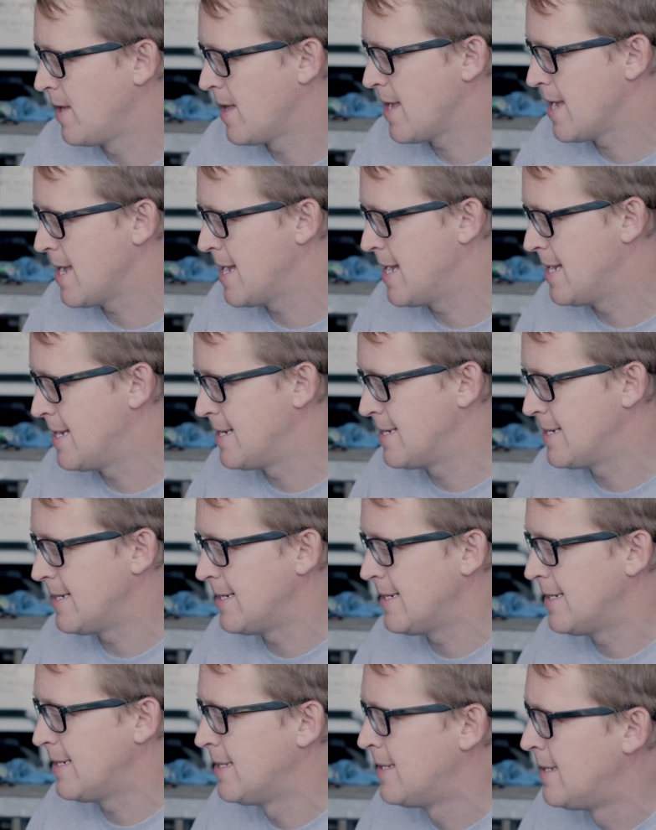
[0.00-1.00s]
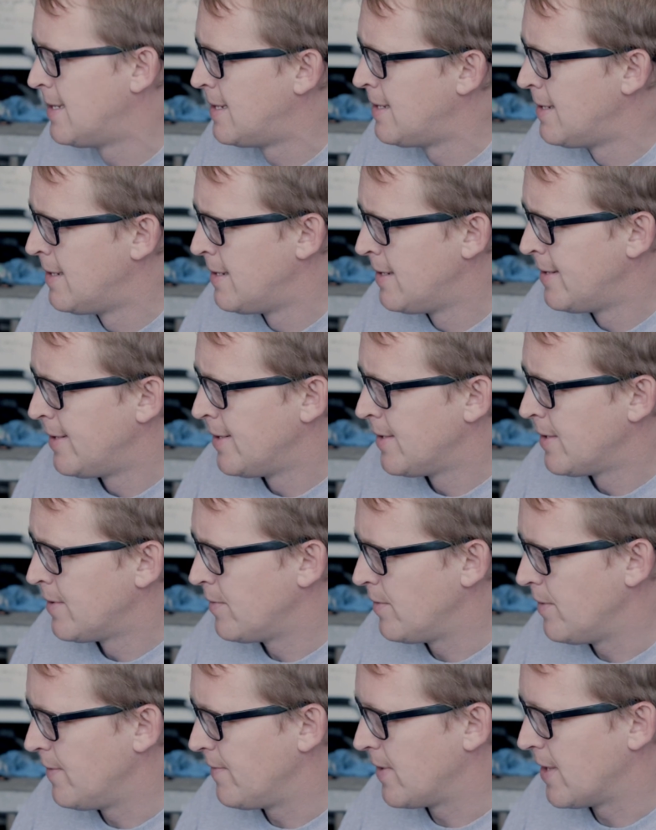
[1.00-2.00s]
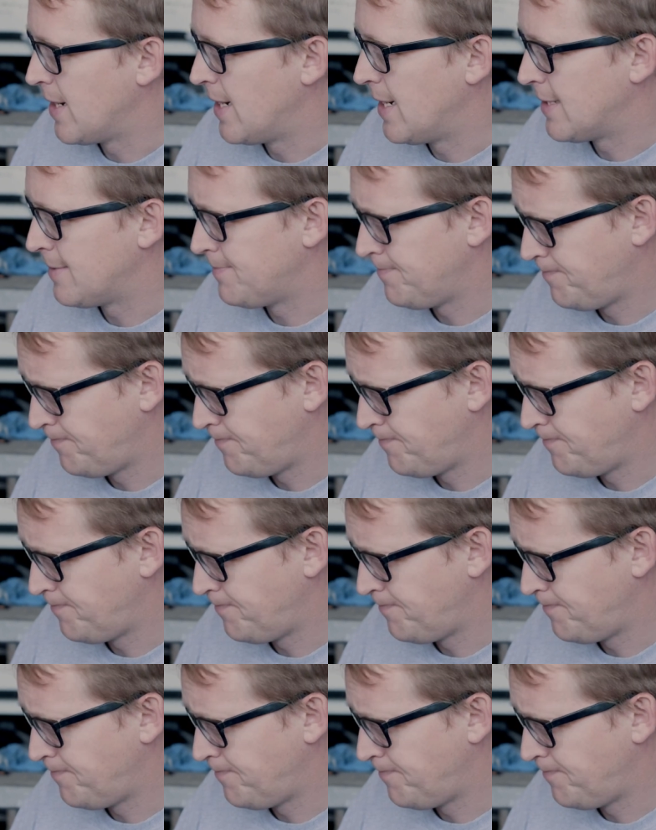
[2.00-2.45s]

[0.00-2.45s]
and we've got